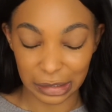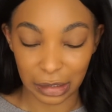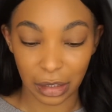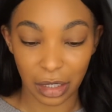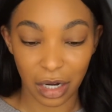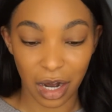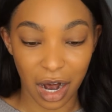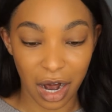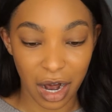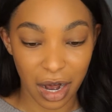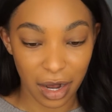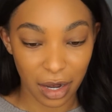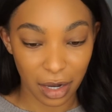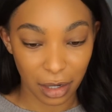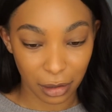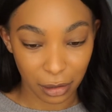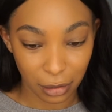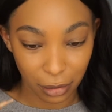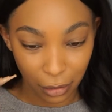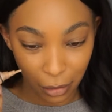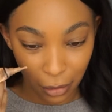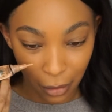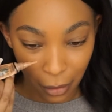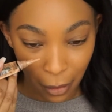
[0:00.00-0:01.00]
All right,
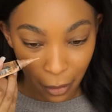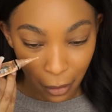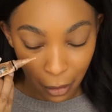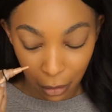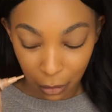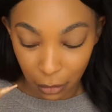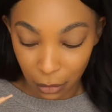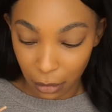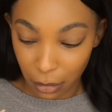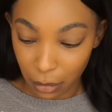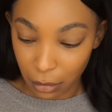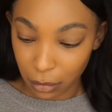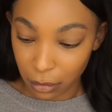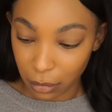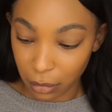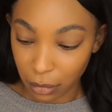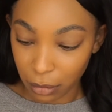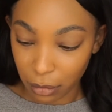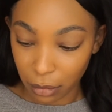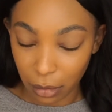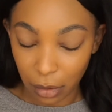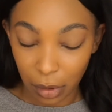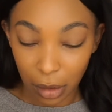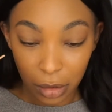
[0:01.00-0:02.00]

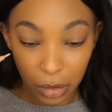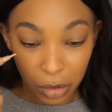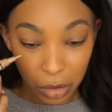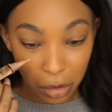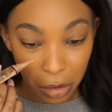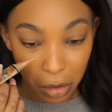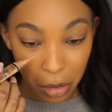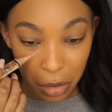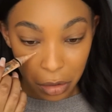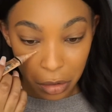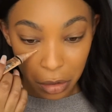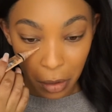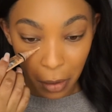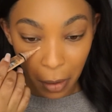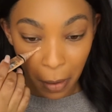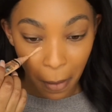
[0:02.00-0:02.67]
and just,